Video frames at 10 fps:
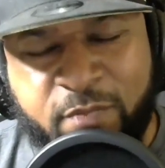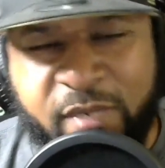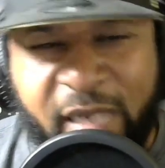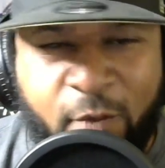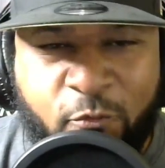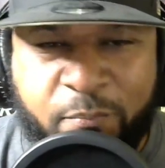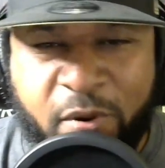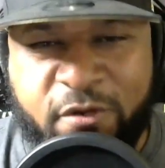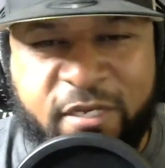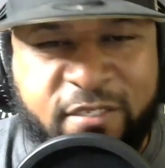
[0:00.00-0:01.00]
That'd be like what
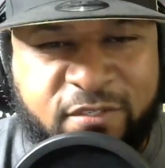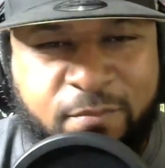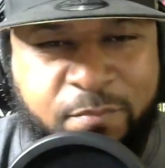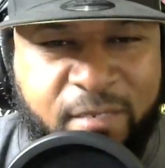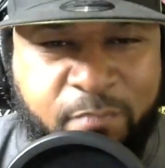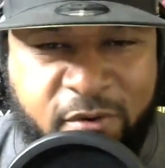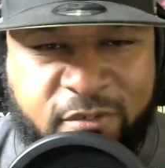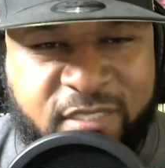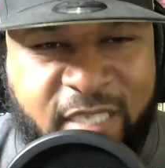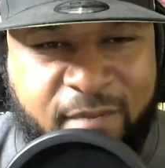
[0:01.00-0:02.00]
Perkins, Big
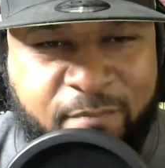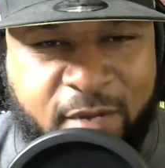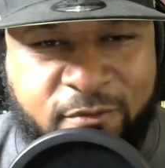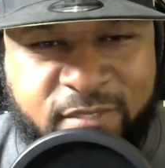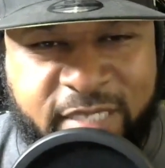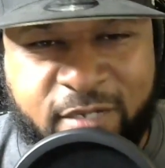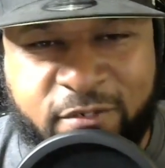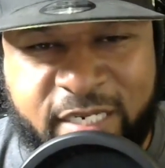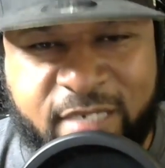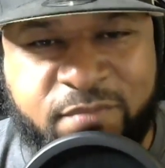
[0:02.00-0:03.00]
Perk, said about Dale
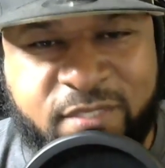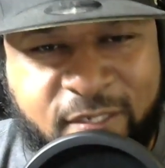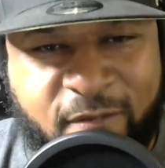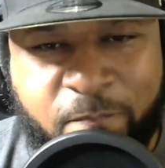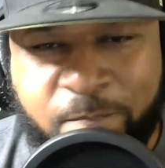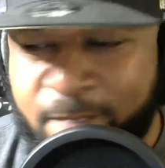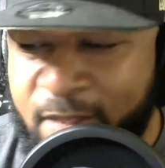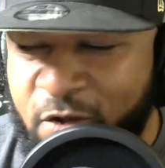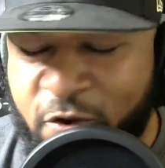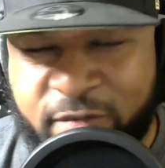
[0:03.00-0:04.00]
Demps.
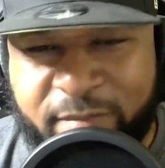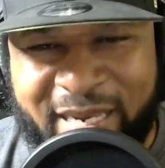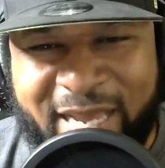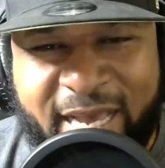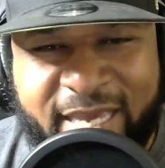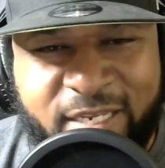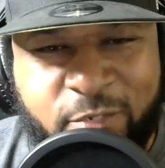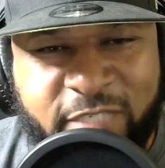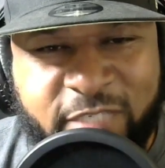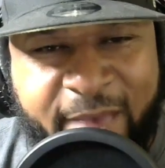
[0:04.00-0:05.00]
Called him a liar, and he
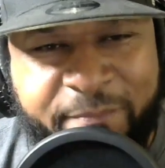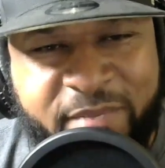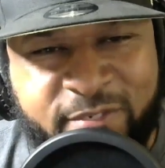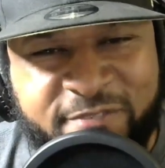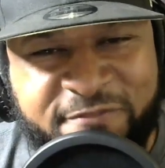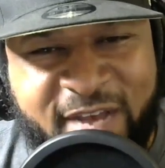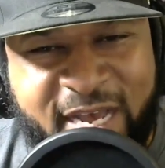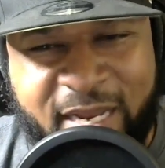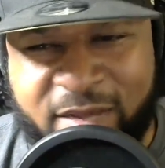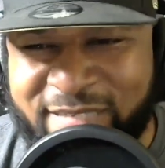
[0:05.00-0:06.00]
was happy he was
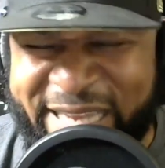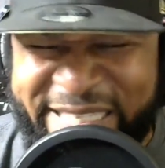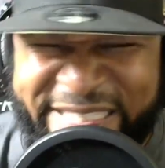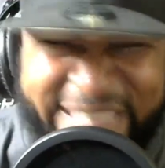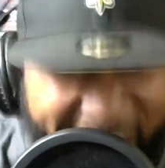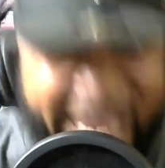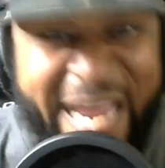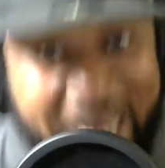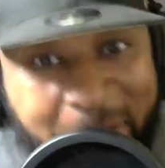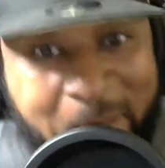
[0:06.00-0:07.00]
fired. I was like,
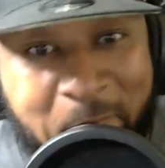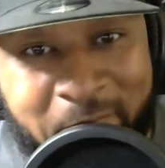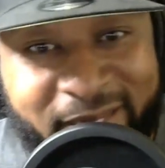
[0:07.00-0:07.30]
damn.